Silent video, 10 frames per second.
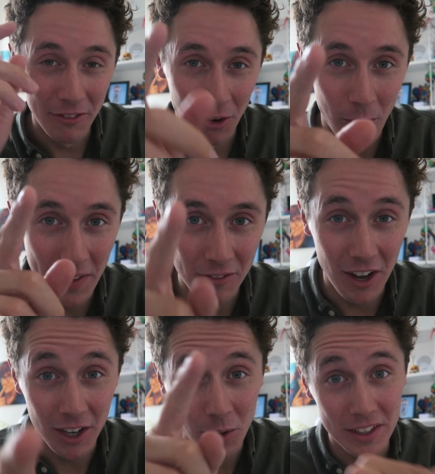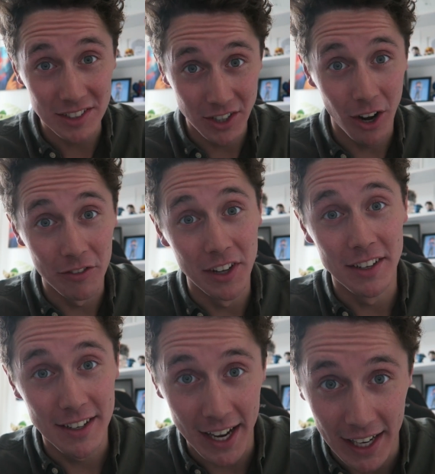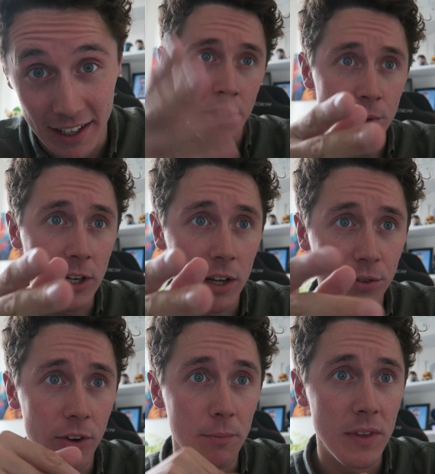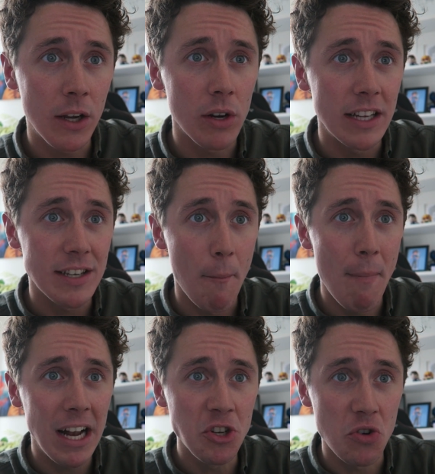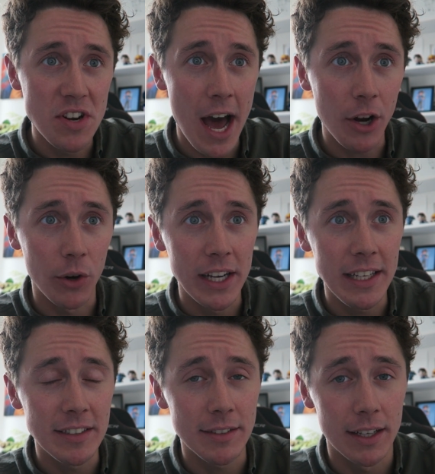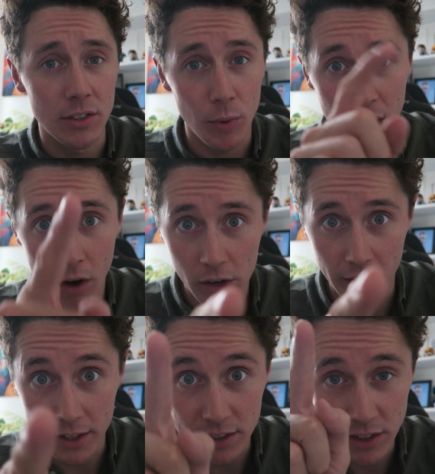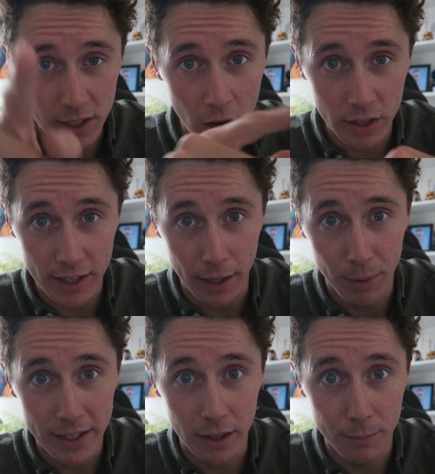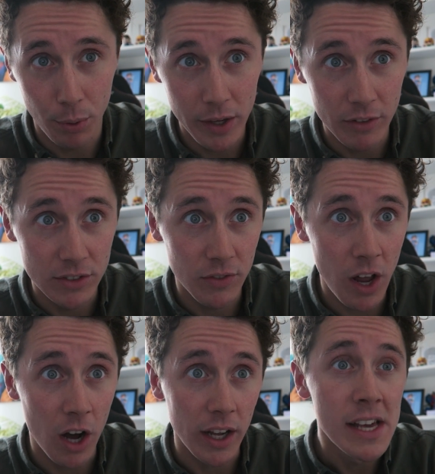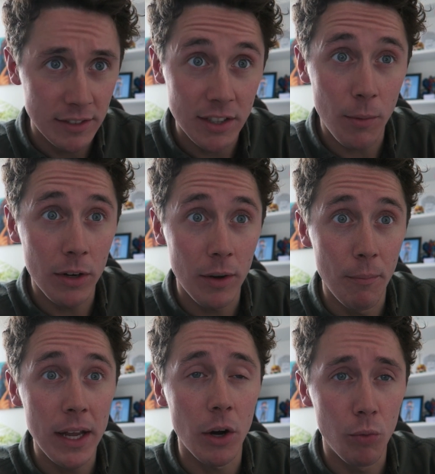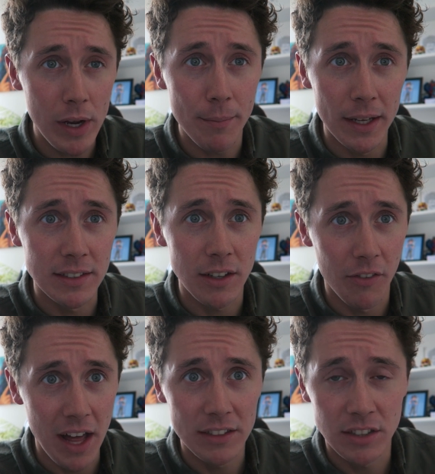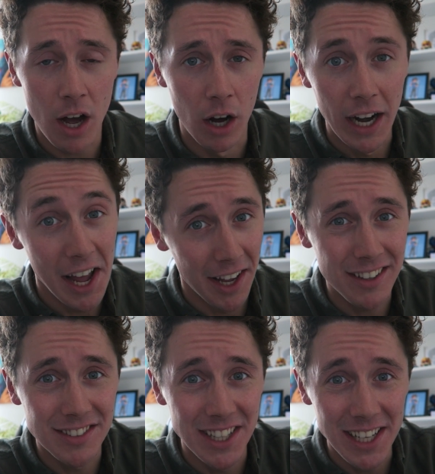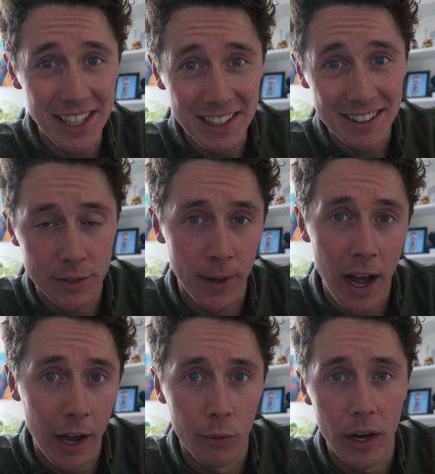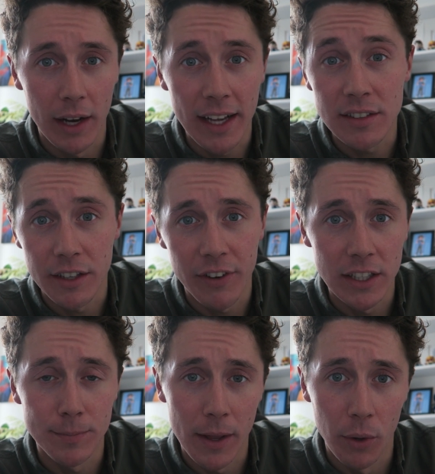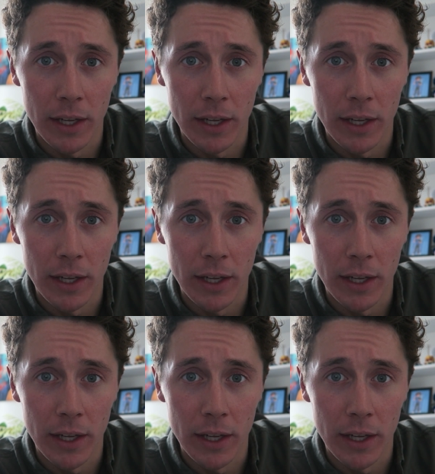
before we end the vlog, question of the day. This one comes from Nicolas Maldonado, and he says, regarding the song that I played in the previous vlog, can someone make a remix of that song, XD? Here's my IRL XD face, by the